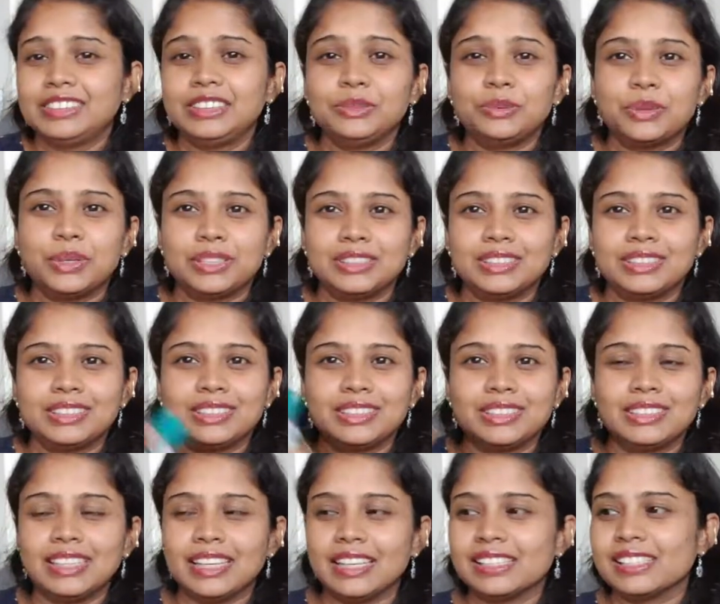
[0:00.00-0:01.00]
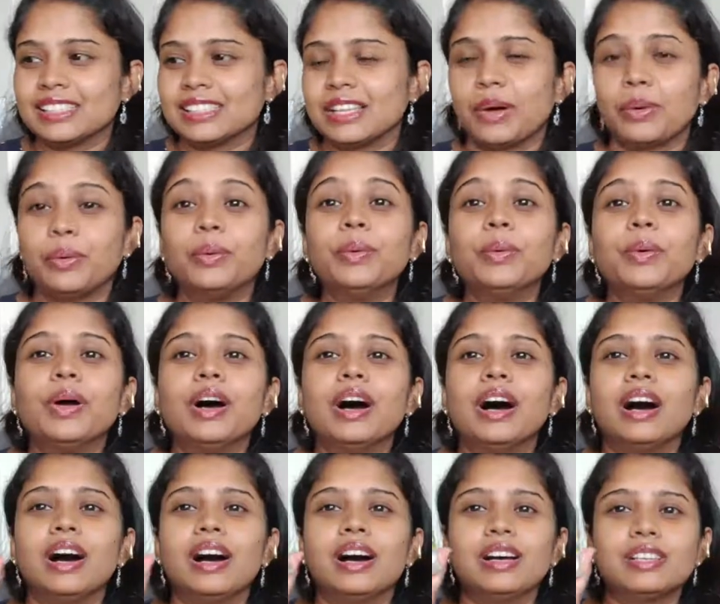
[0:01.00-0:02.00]
She wants the things now.
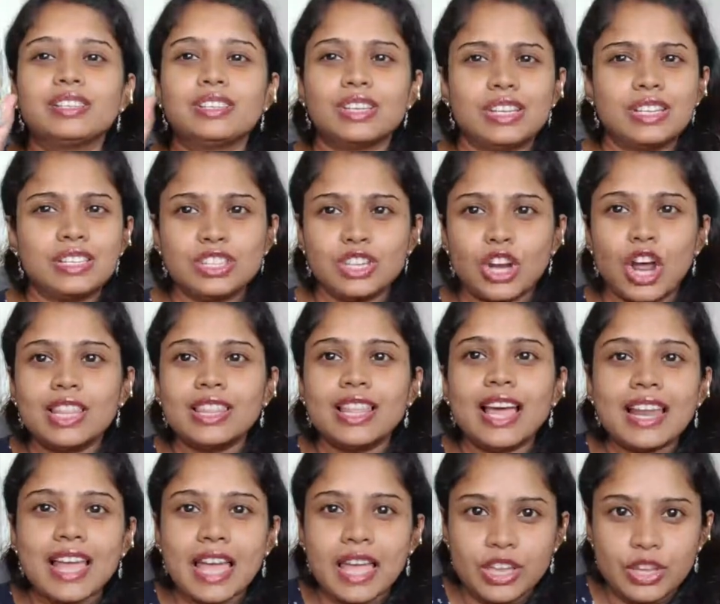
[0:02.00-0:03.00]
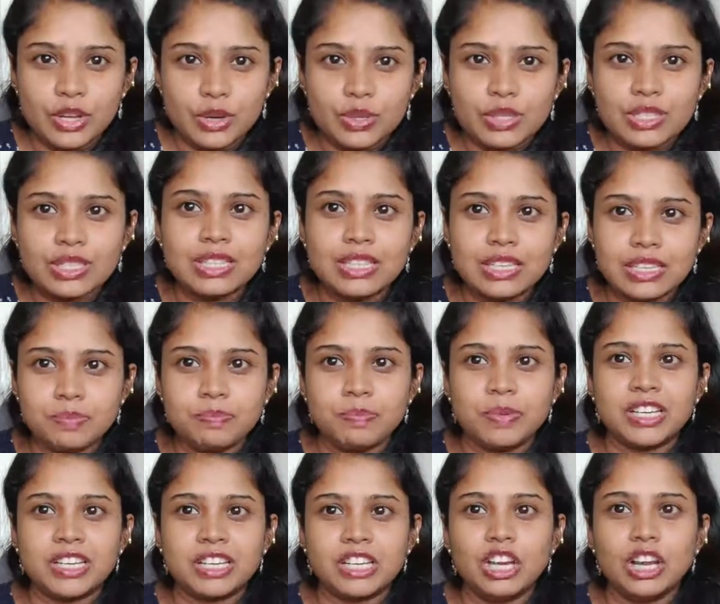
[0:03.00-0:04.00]
So it's not that I use this
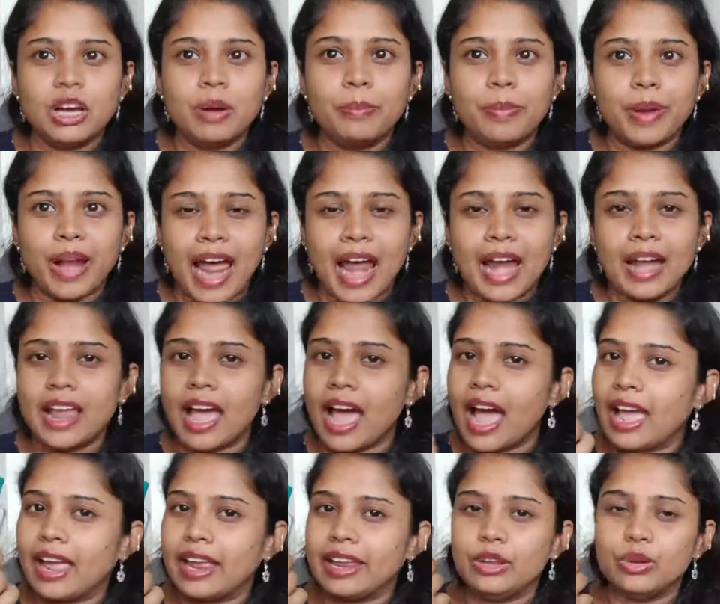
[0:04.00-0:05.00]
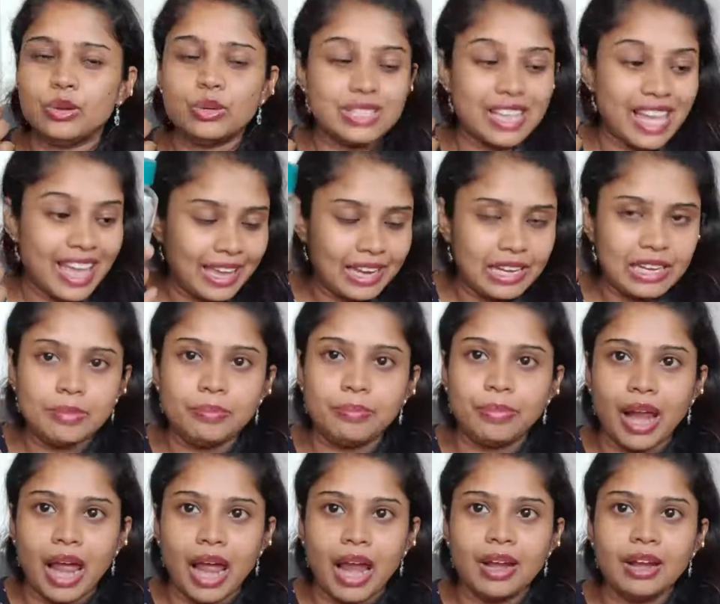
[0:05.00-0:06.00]
particular brand. I use any
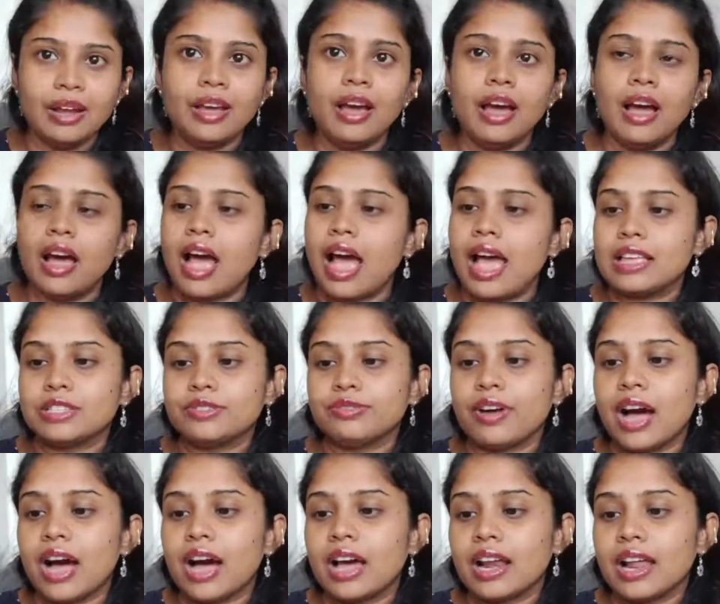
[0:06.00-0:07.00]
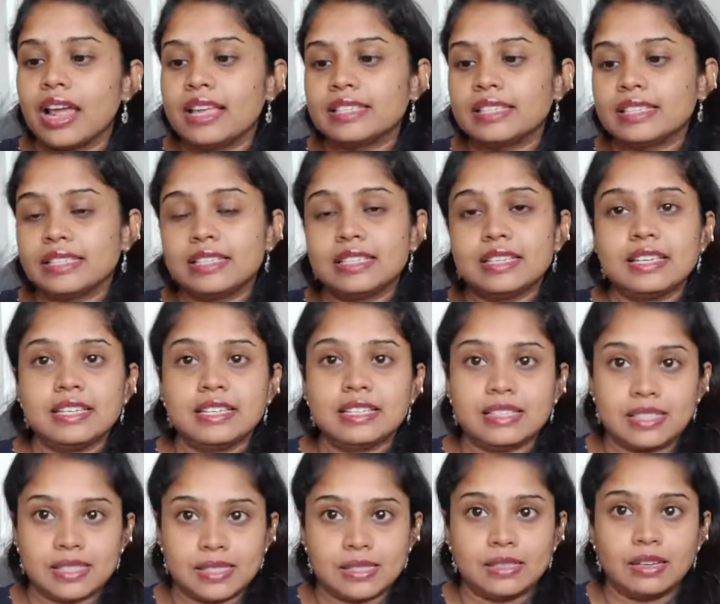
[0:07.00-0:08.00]
brand as far as it
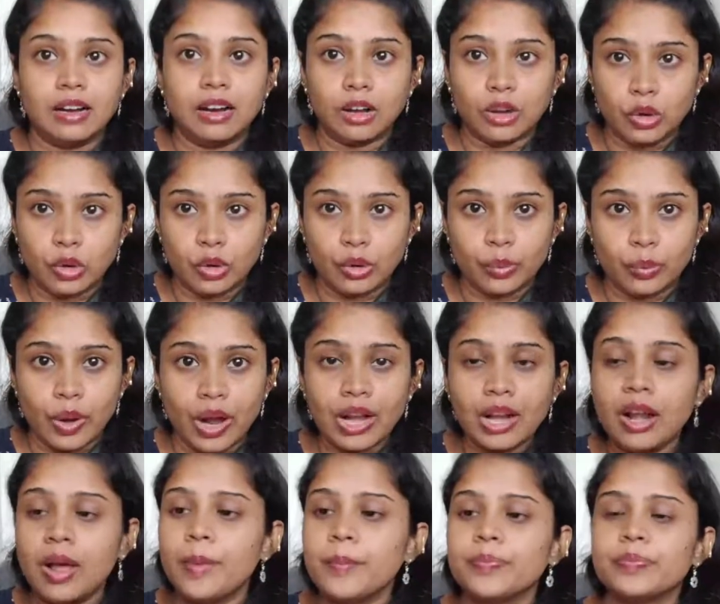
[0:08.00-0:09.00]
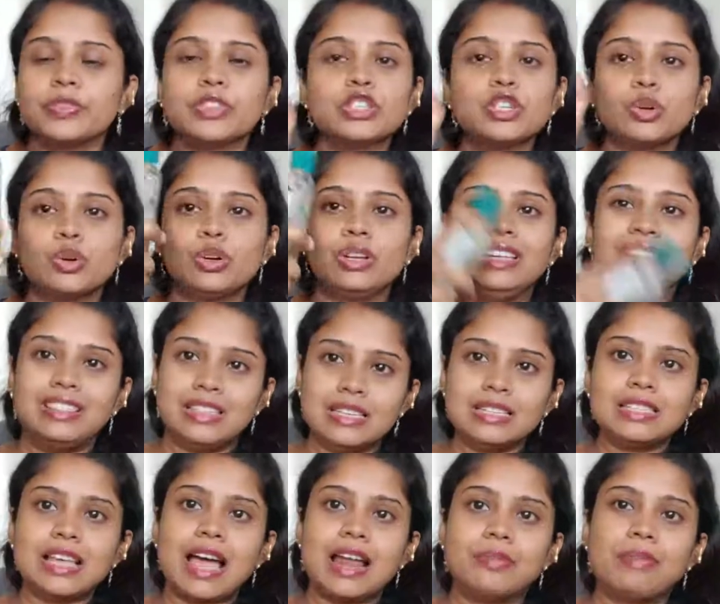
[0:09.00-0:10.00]
is a good one. So in
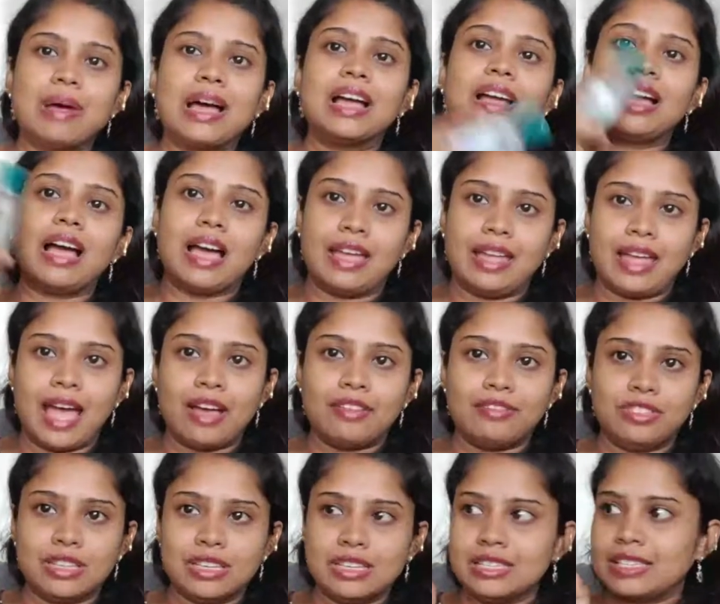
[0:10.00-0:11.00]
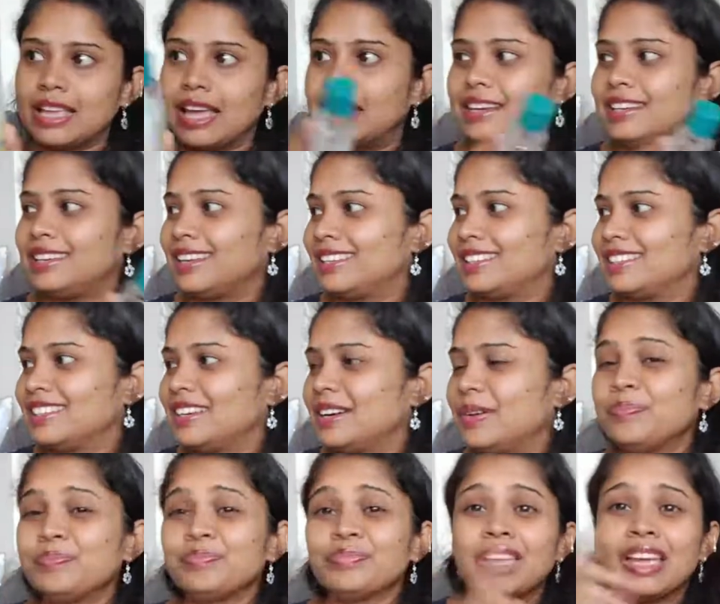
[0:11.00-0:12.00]
this handbag, I have this
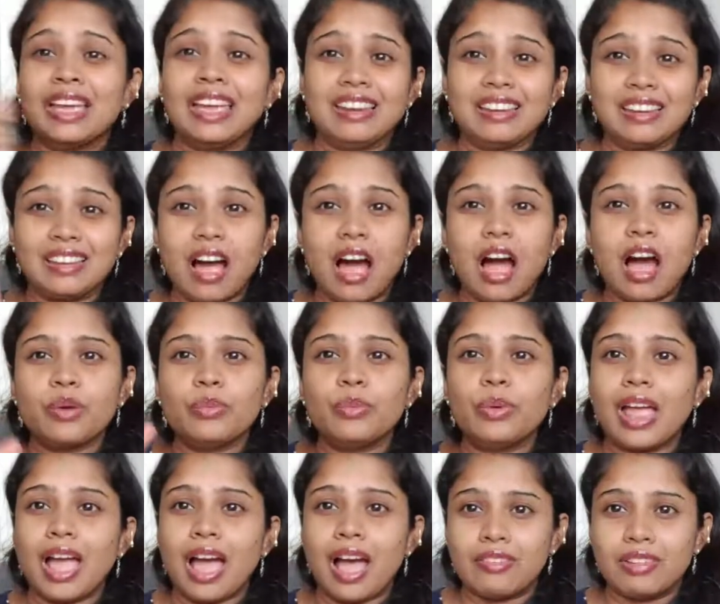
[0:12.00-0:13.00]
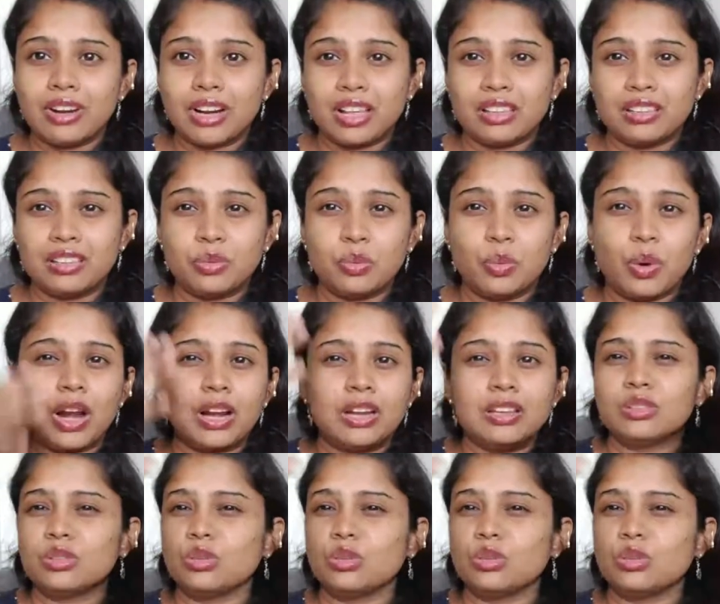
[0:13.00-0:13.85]
sanitizer. In car, we have another one.